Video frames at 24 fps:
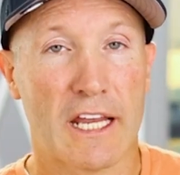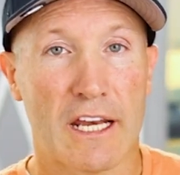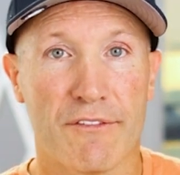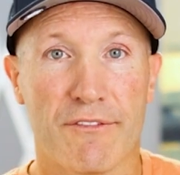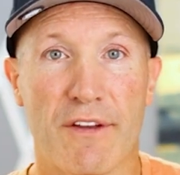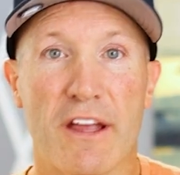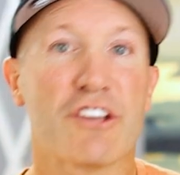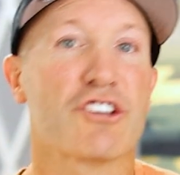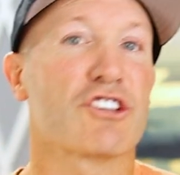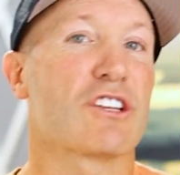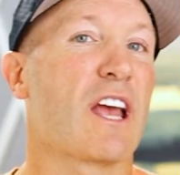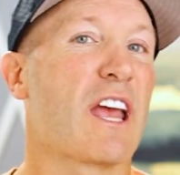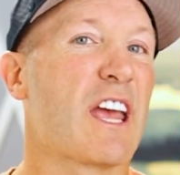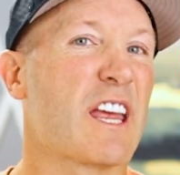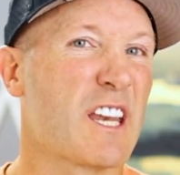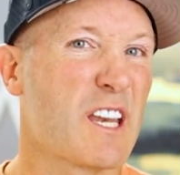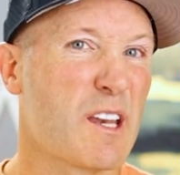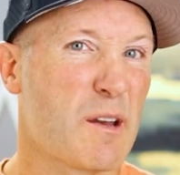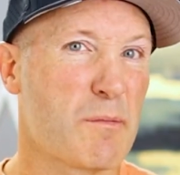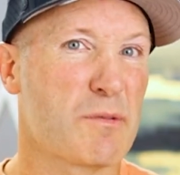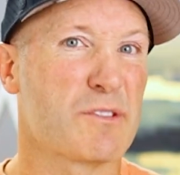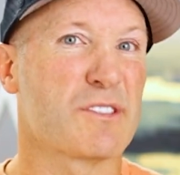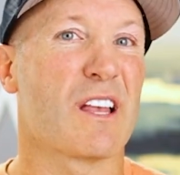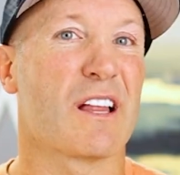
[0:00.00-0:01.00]
And eventually I
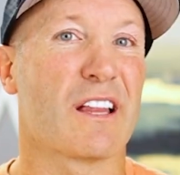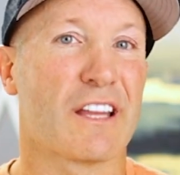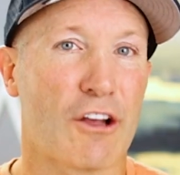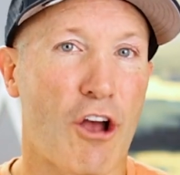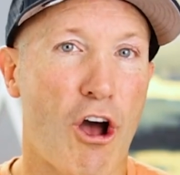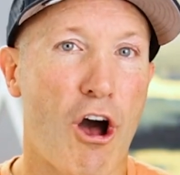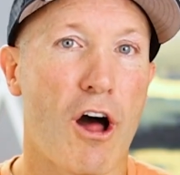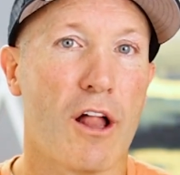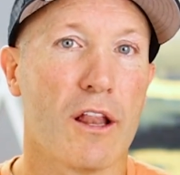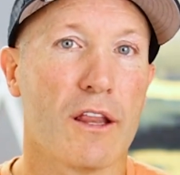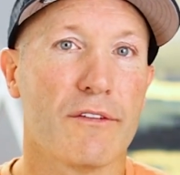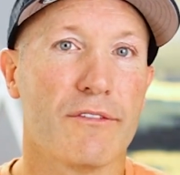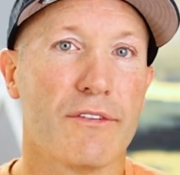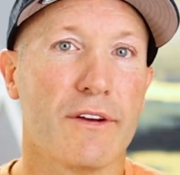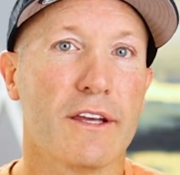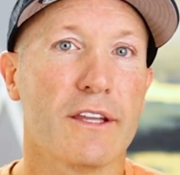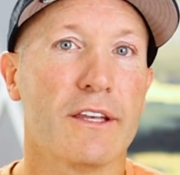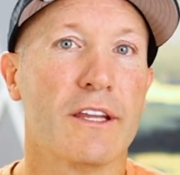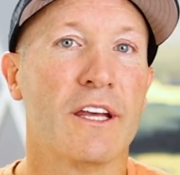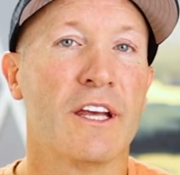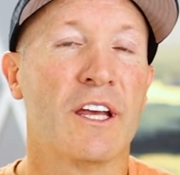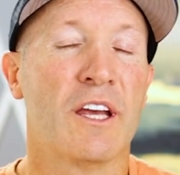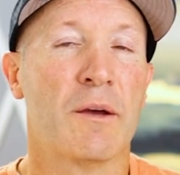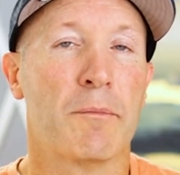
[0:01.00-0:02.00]
ended up selling all of
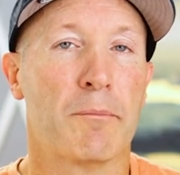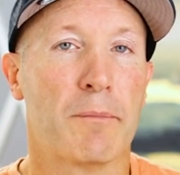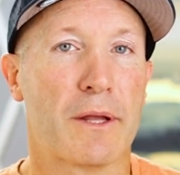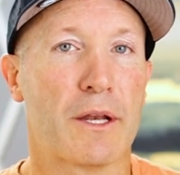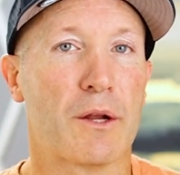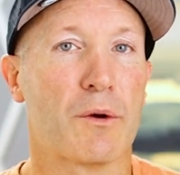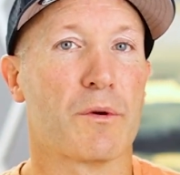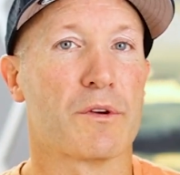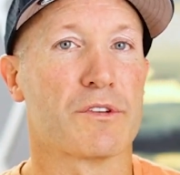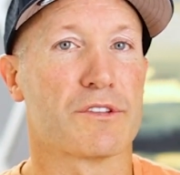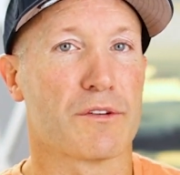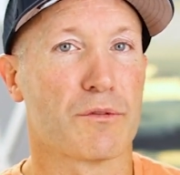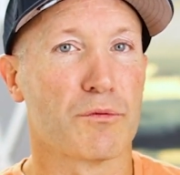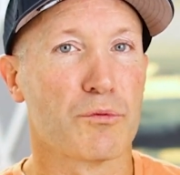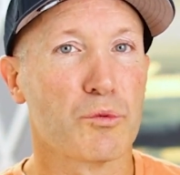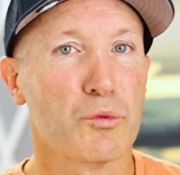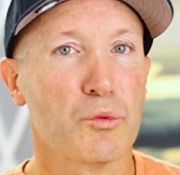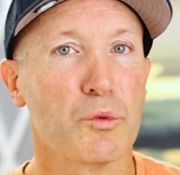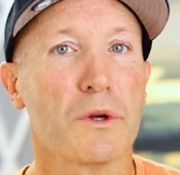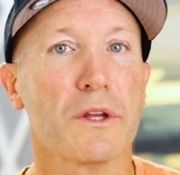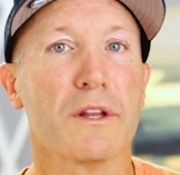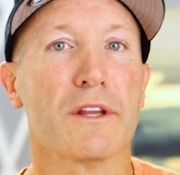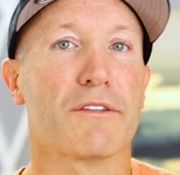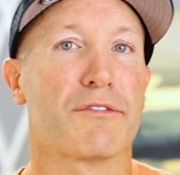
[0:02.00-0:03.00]
it, but it was a
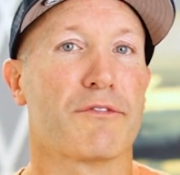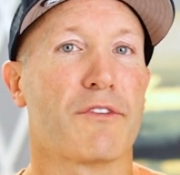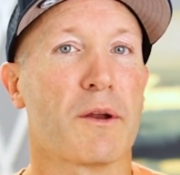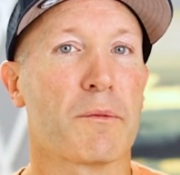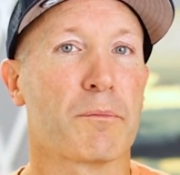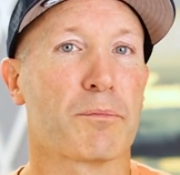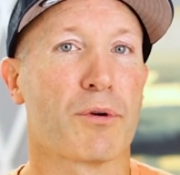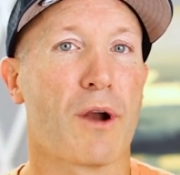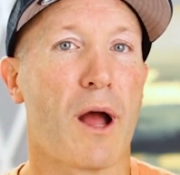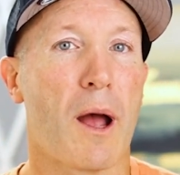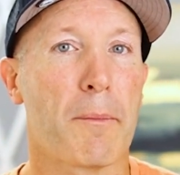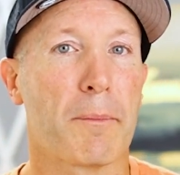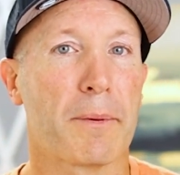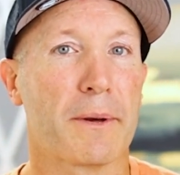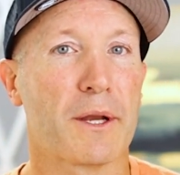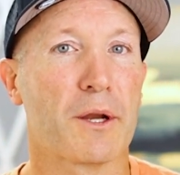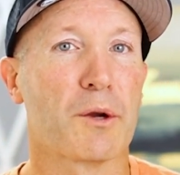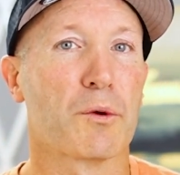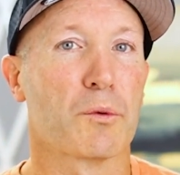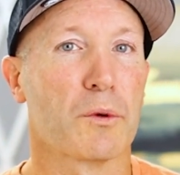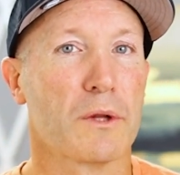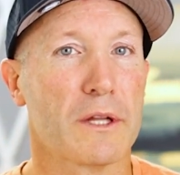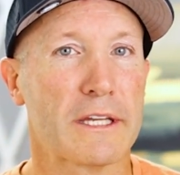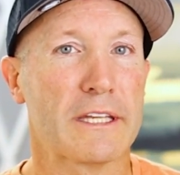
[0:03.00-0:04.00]
really fun property,
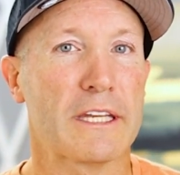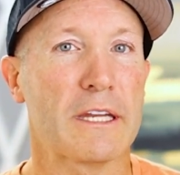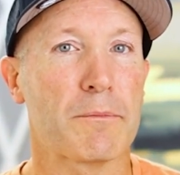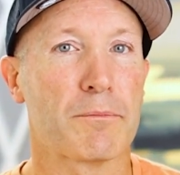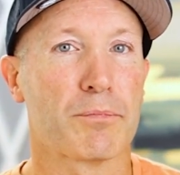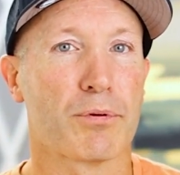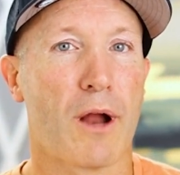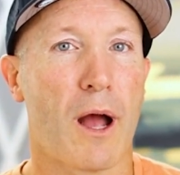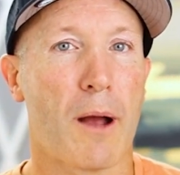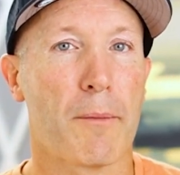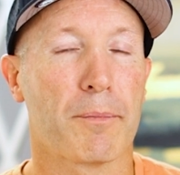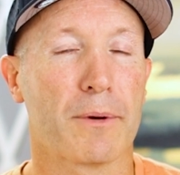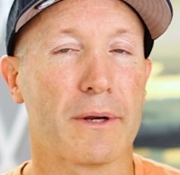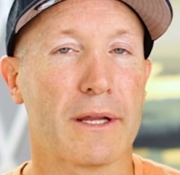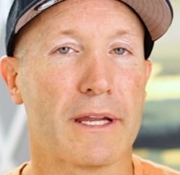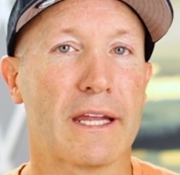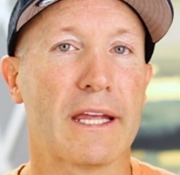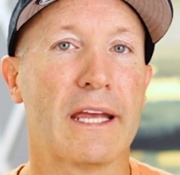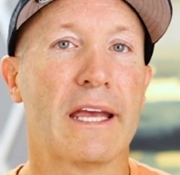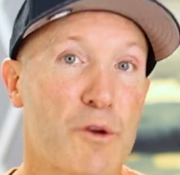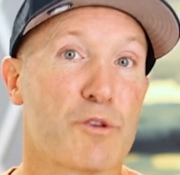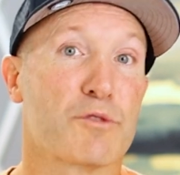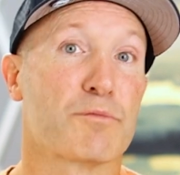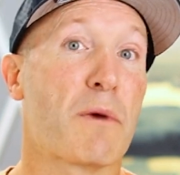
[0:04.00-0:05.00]
a really neat
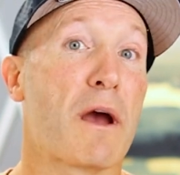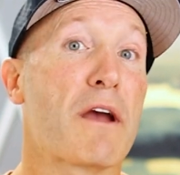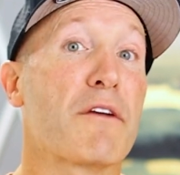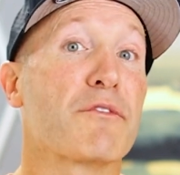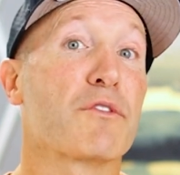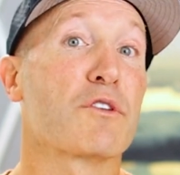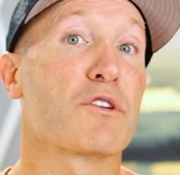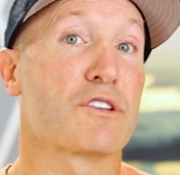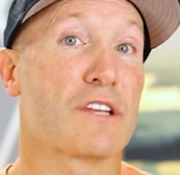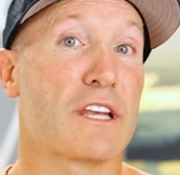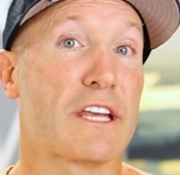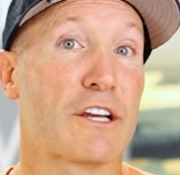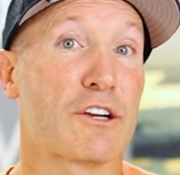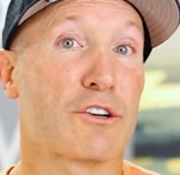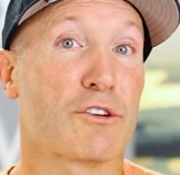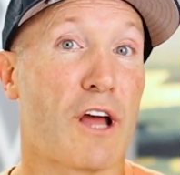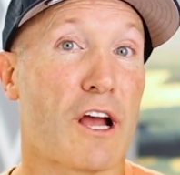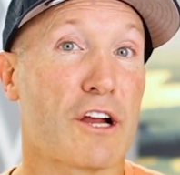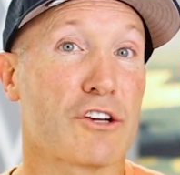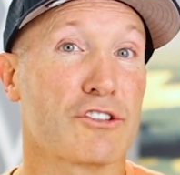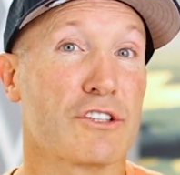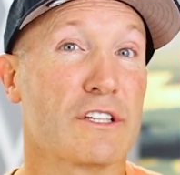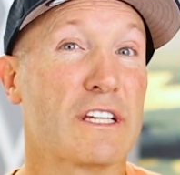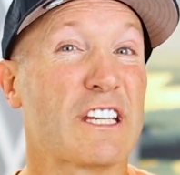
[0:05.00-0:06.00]
property. It was my first
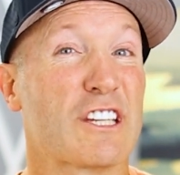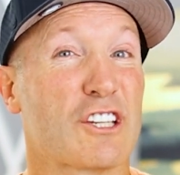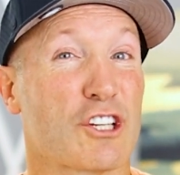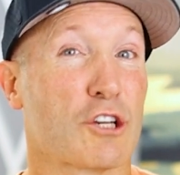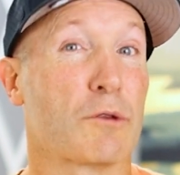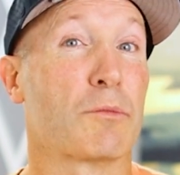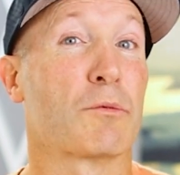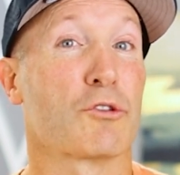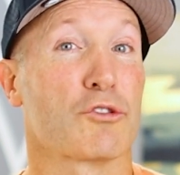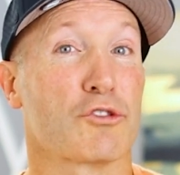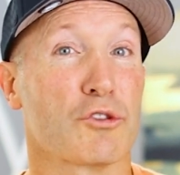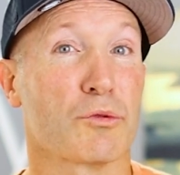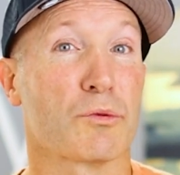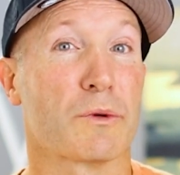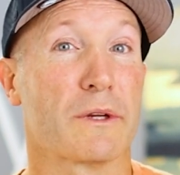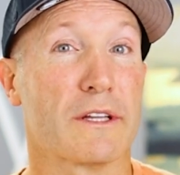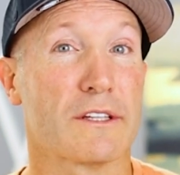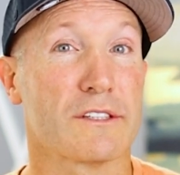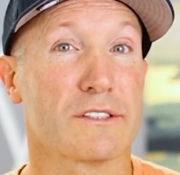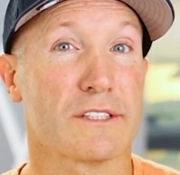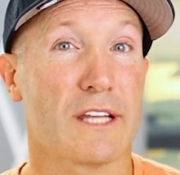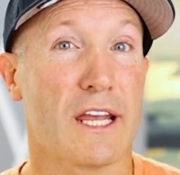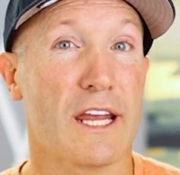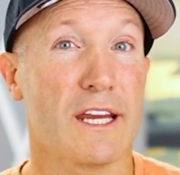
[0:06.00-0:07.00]
introduction into commercial real
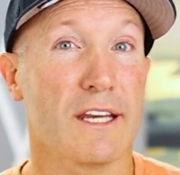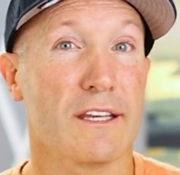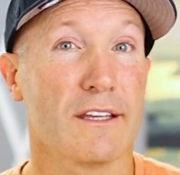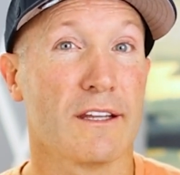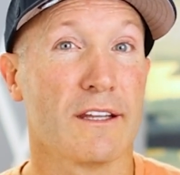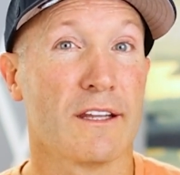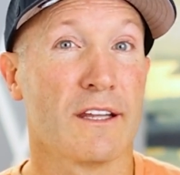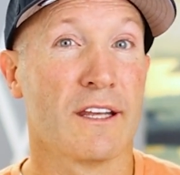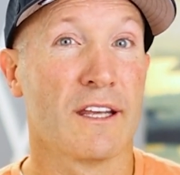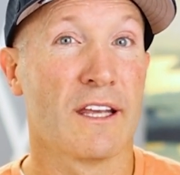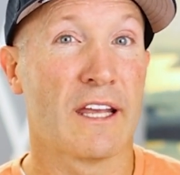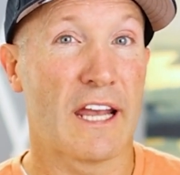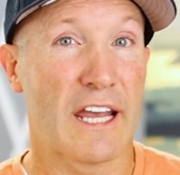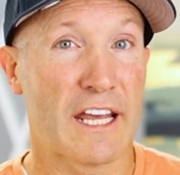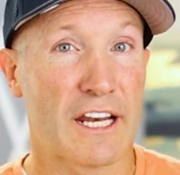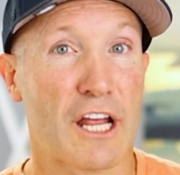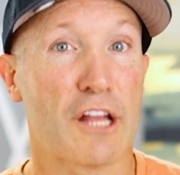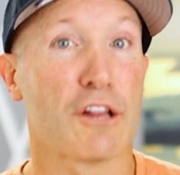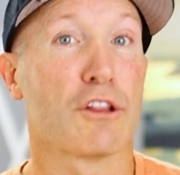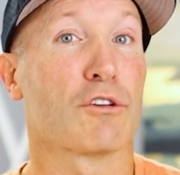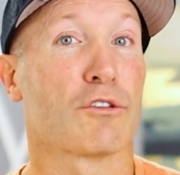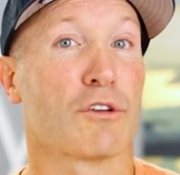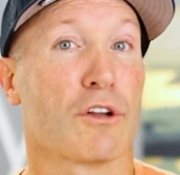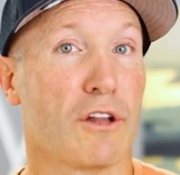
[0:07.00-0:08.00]
estate, and
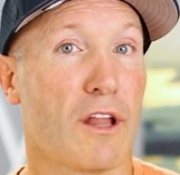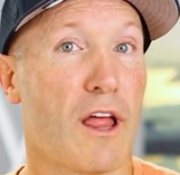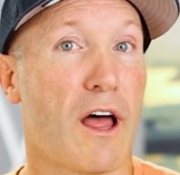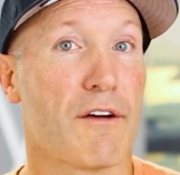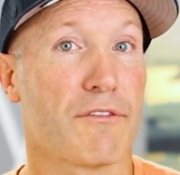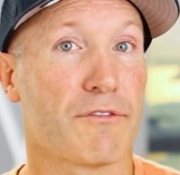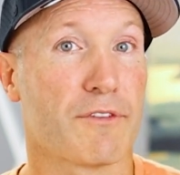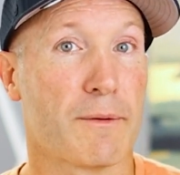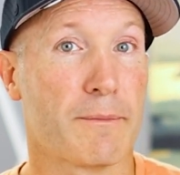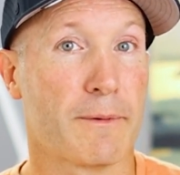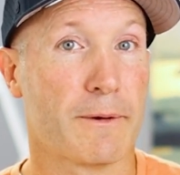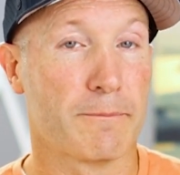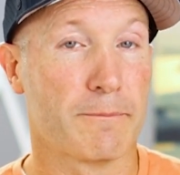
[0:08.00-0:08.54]
I learned a lot from